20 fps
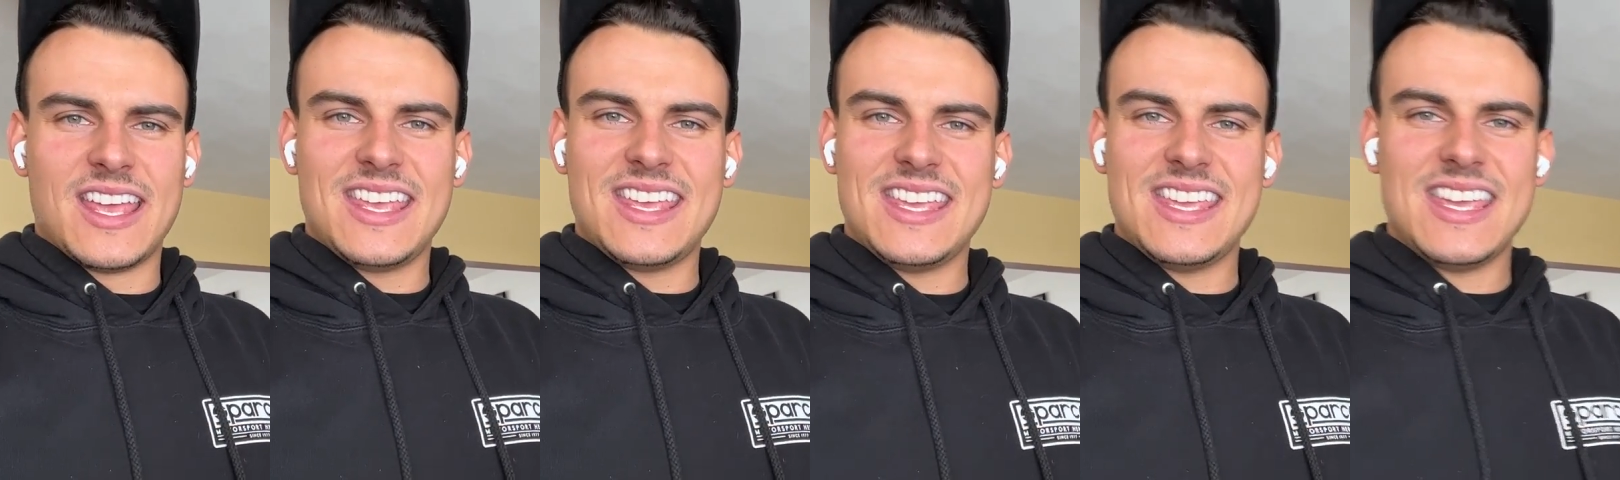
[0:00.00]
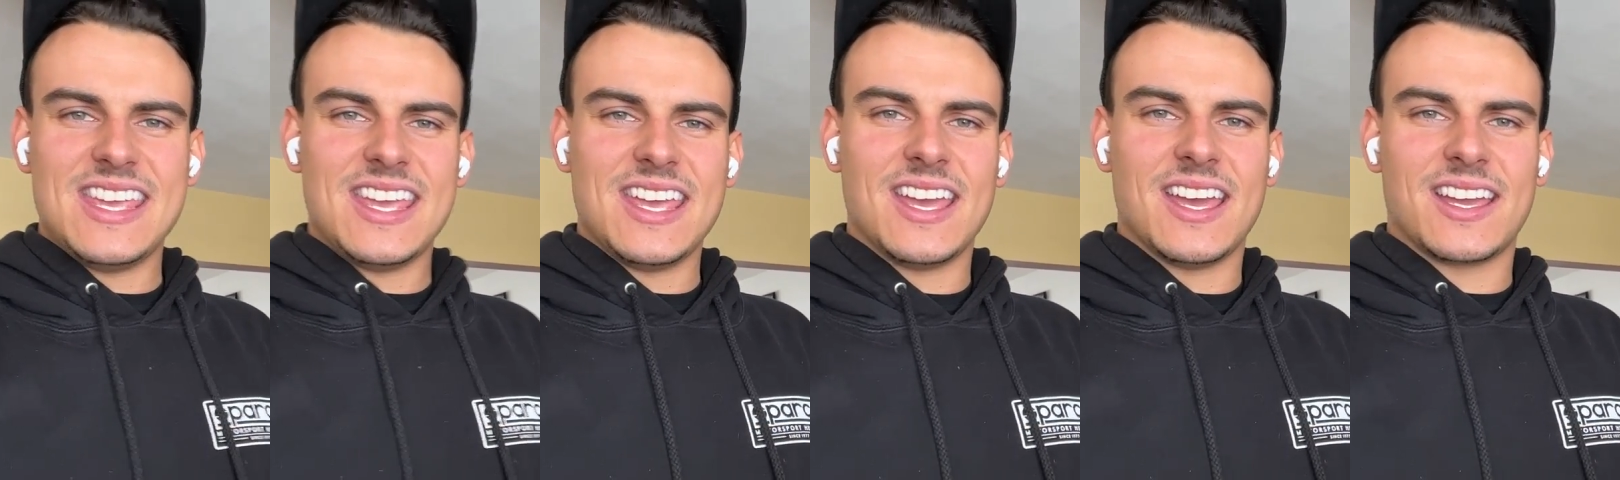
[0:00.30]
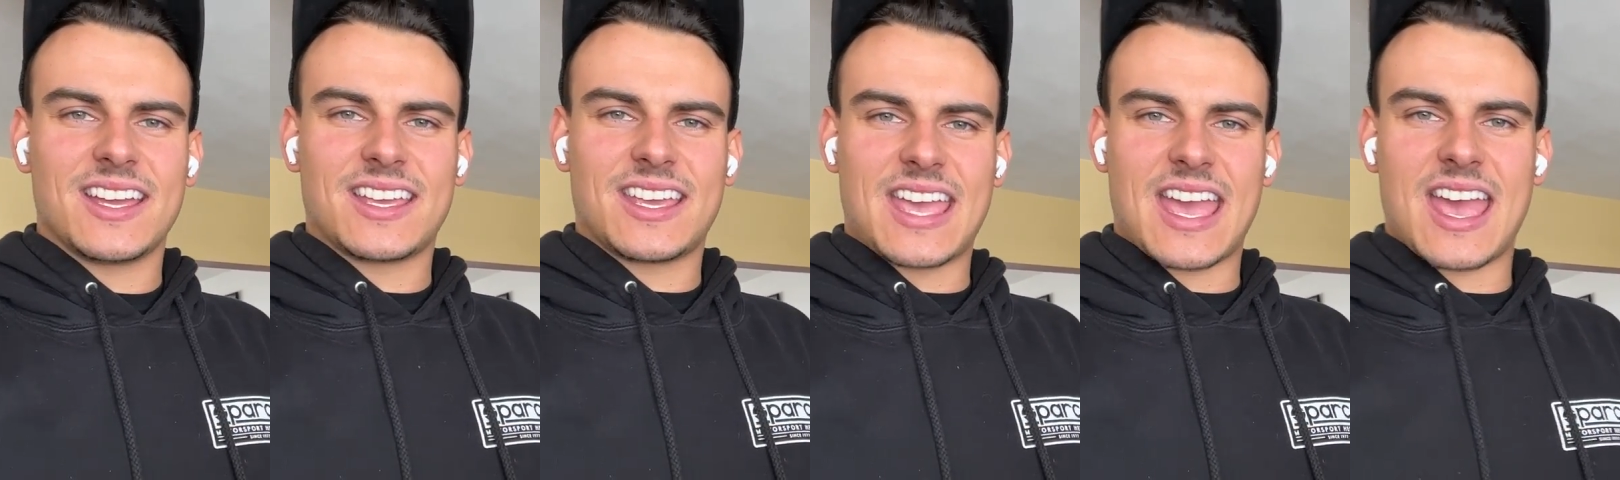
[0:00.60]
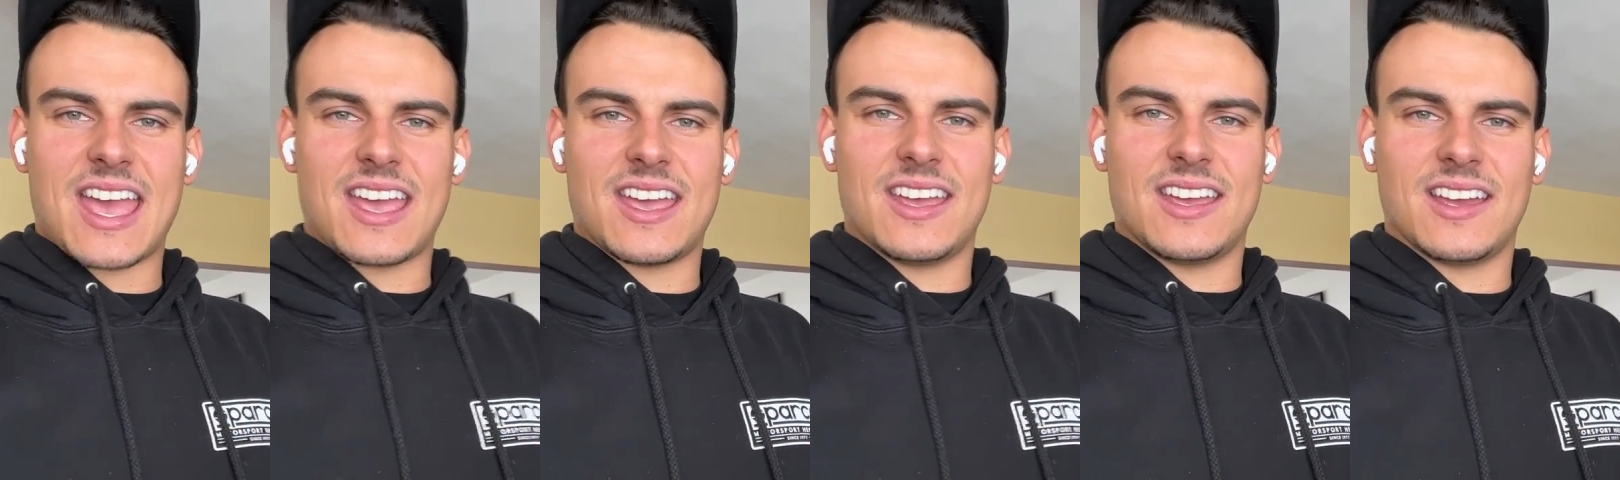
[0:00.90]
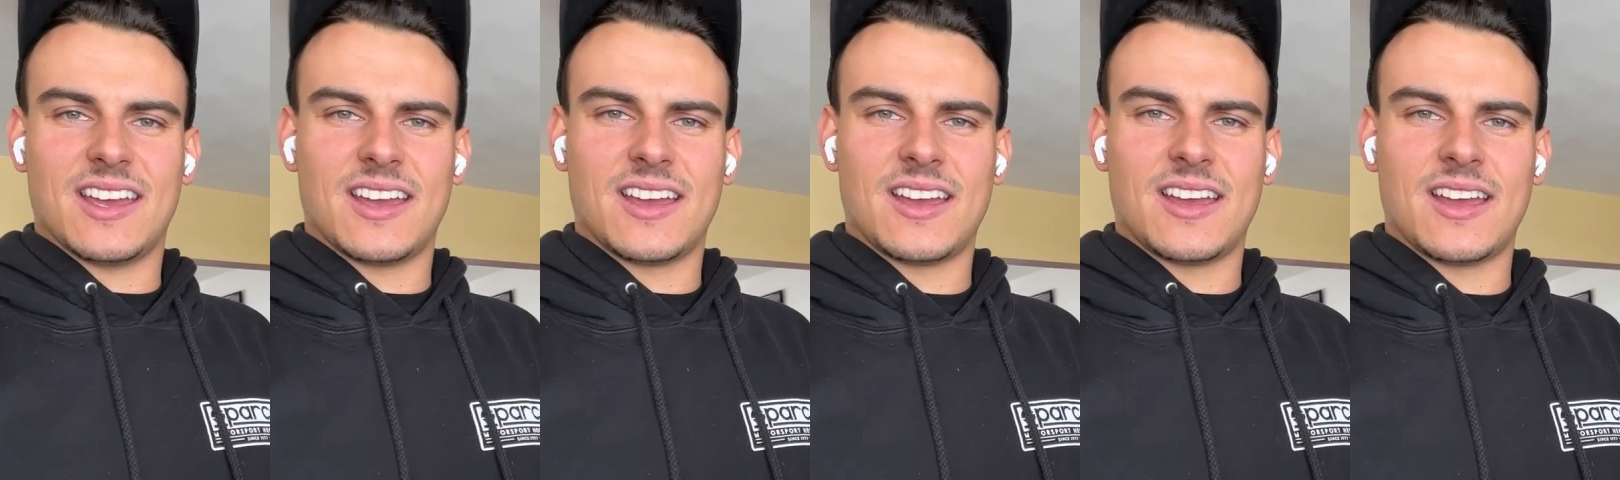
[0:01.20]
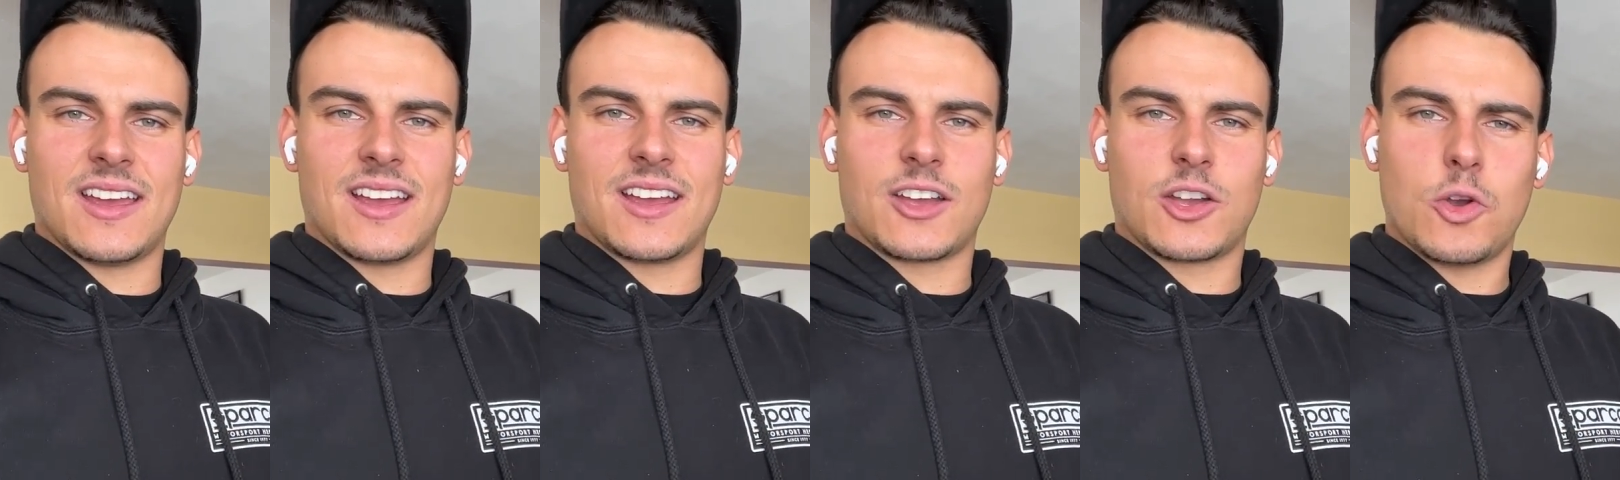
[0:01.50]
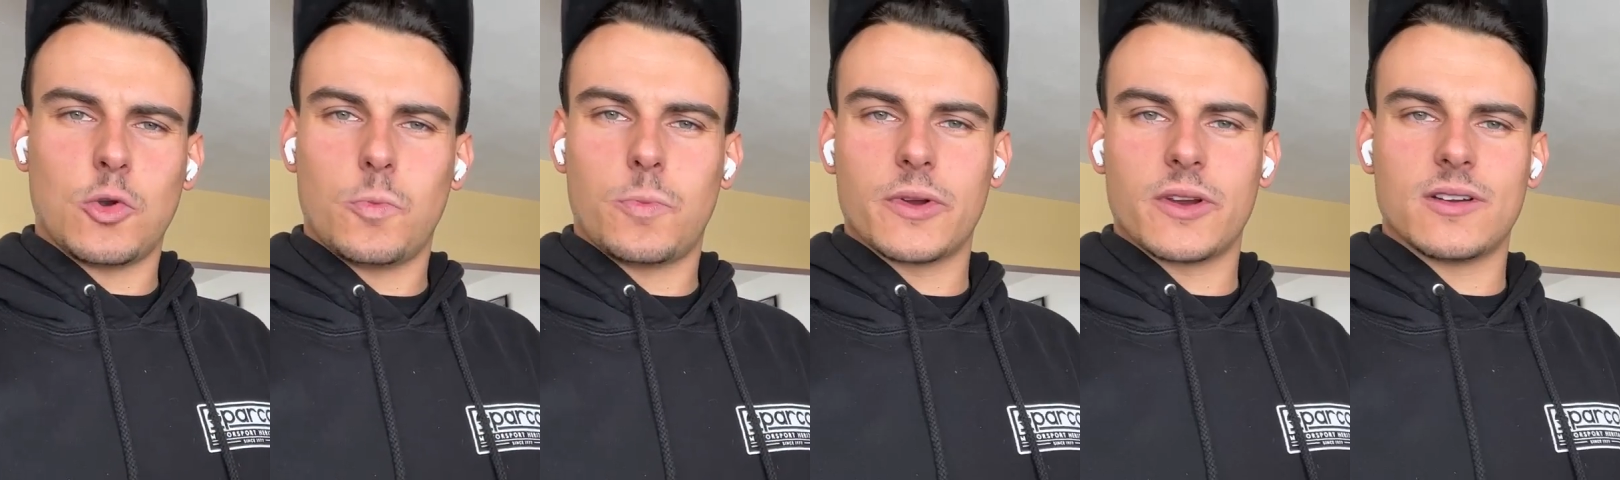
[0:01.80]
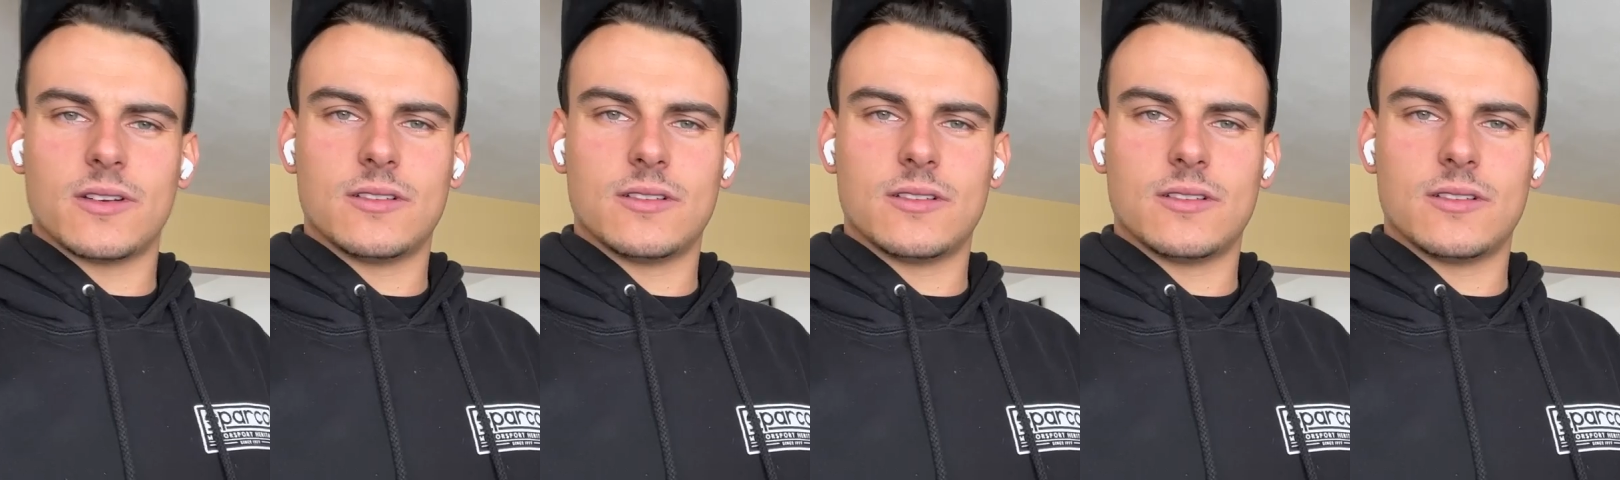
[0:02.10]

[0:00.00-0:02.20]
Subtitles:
EK Coupe